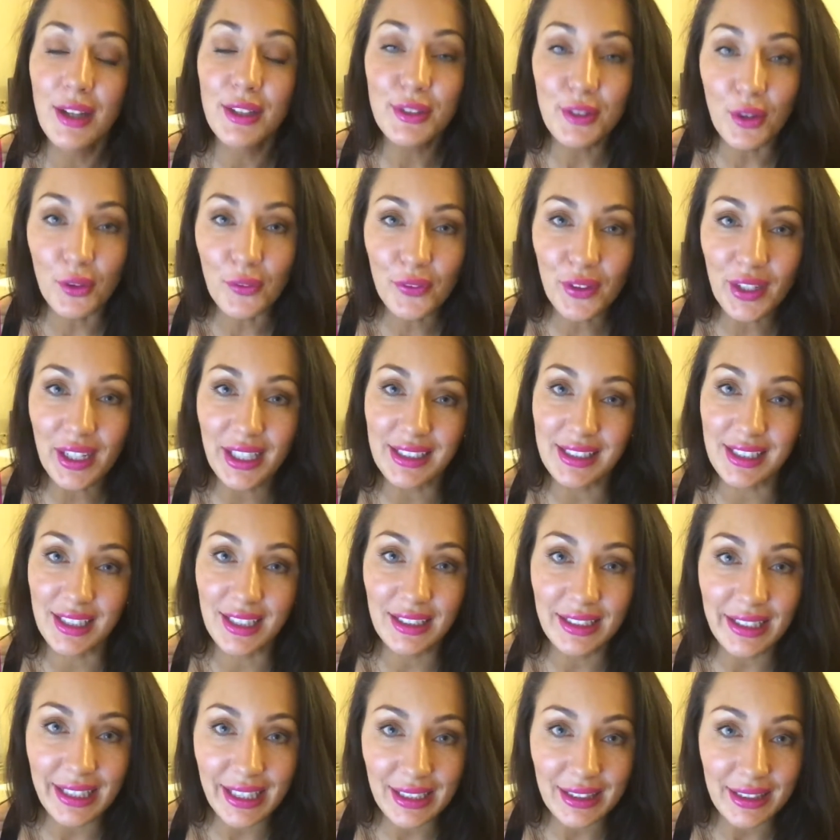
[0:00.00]
Don't forget to
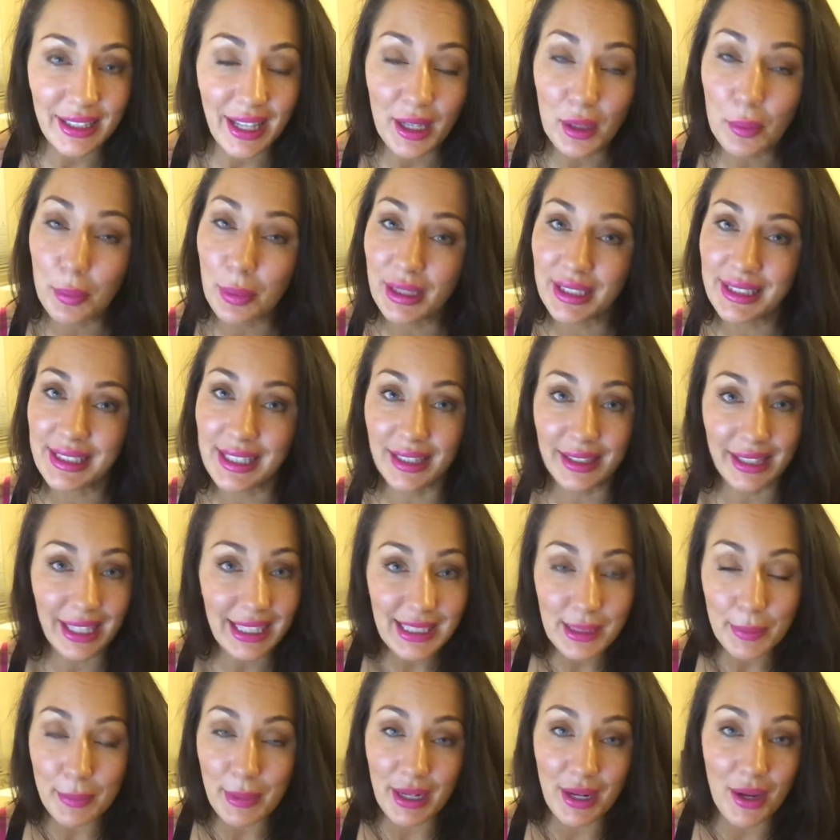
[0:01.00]
click like because it
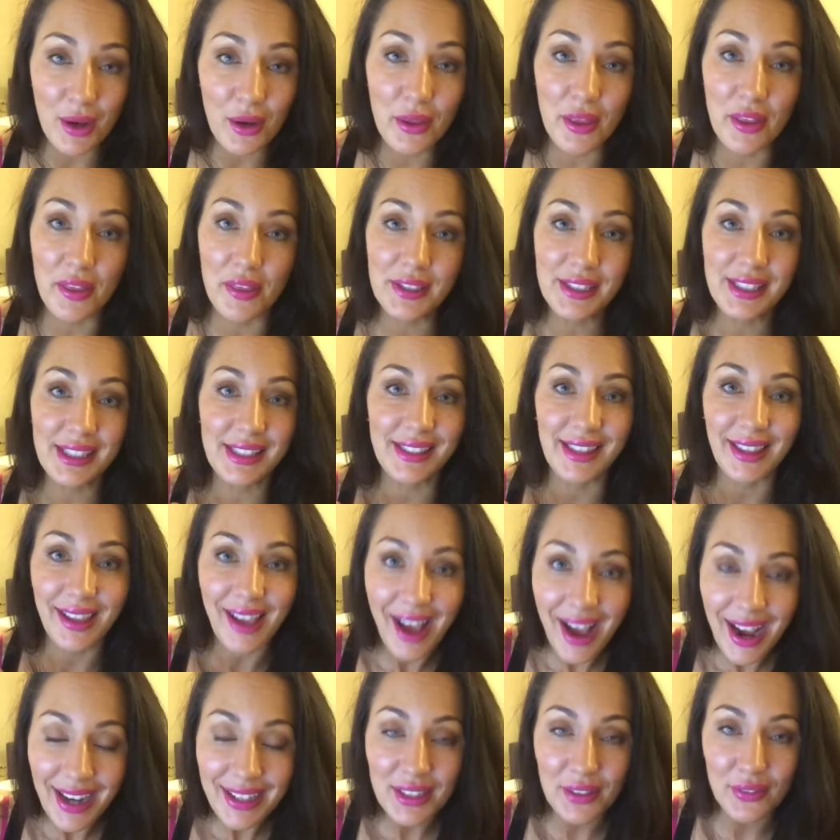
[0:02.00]
lets me know that this is the
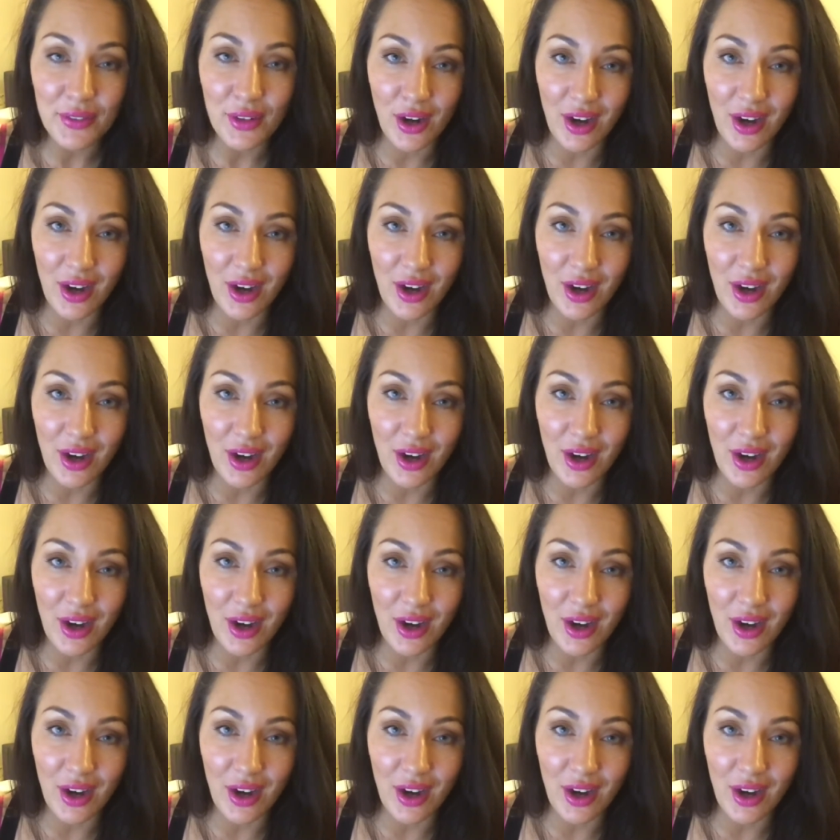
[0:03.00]
kind of